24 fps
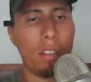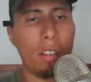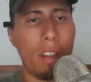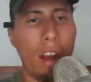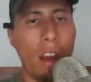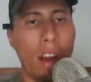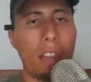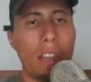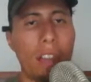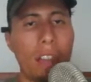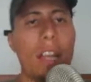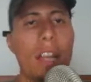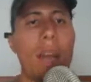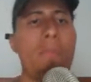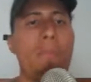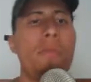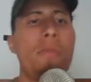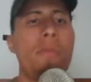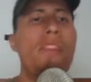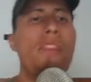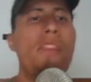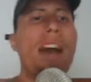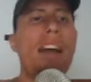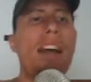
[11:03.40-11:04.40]
On top
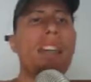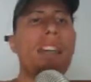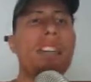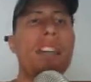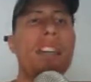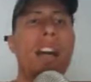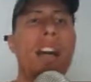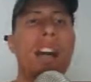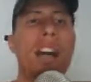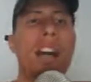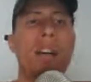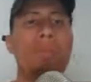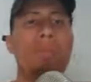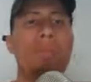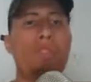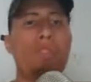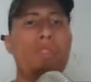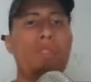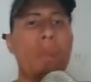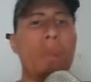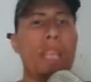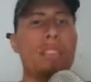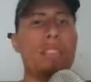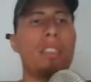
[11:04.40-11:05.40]
of that, you
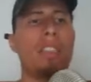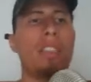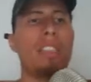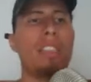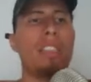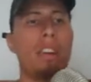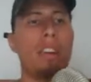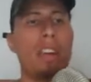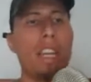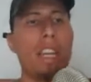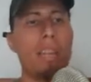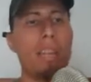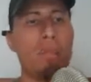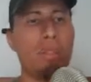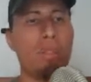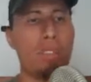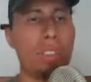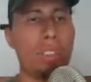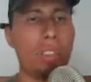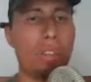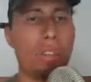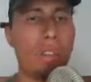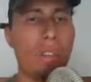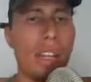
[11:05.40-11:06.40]
basically are able
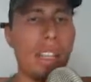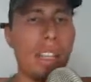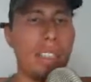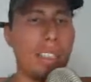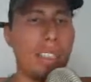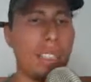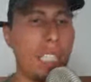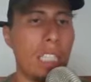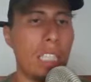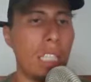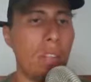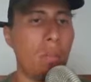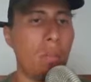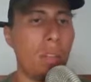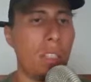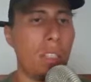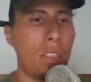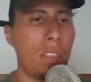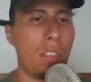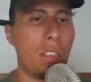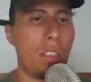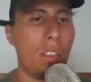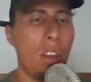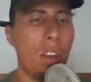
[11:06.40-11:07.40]
to create a
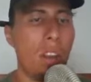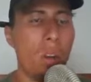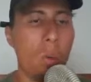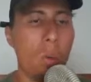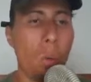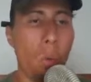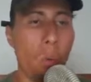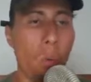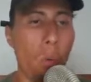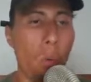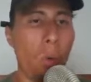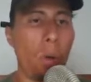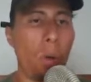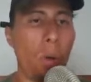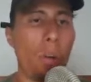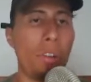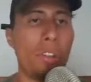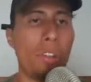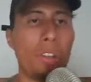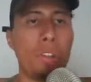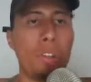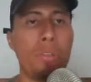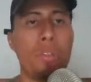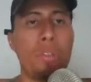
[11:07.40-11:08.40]
sequence or
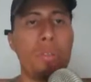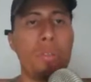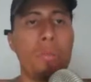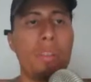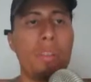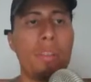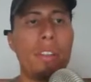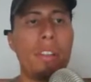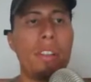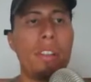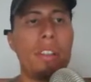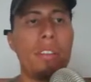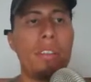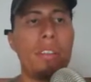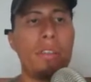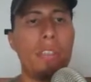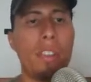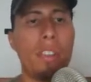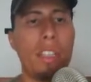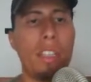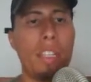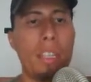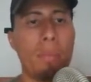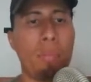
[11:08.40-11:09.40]
use one of
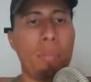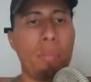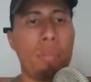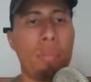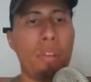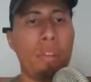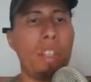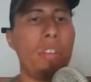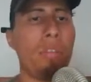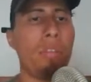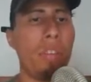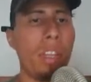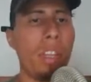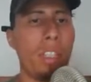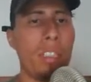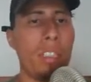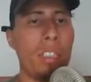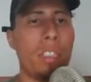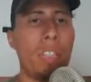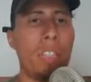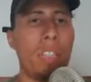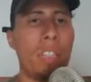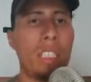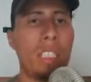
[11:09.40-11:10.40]
the pre-created
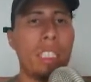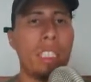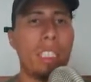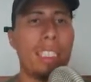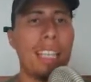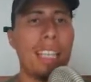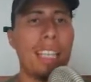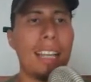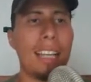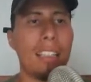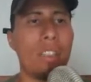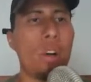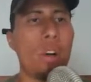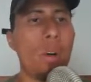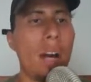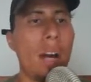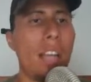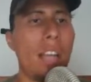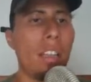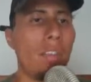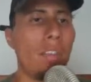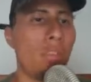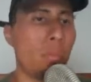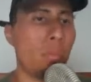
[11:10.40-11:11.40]
sequences that Go High
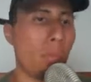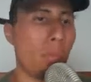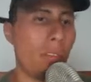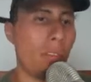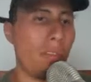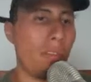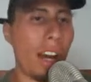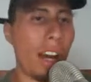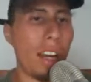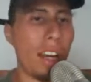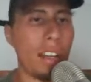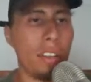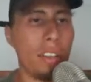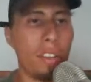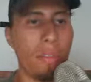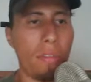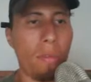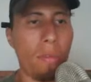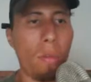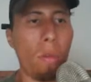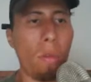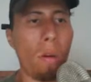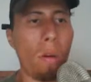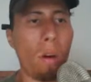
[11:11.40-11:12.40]
Level provides
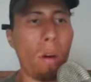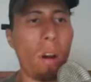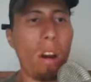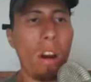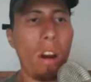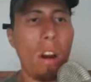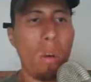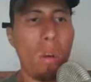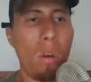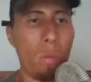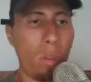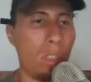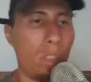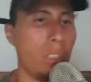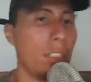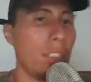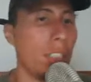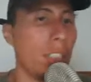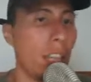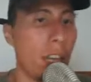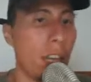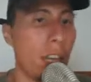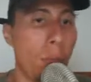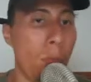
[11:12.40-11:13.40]
for real
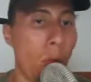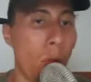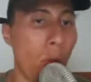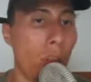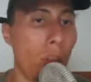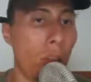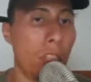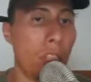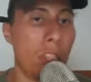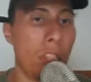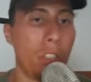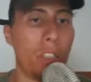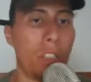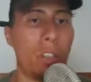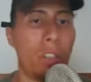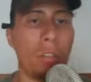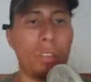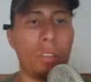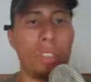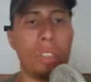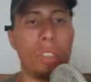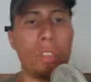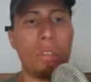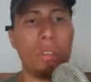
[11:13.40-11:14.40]
estate and mortgage, and
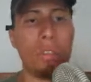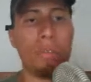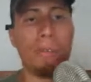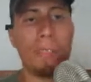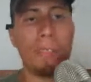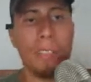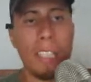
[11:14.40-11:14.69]
also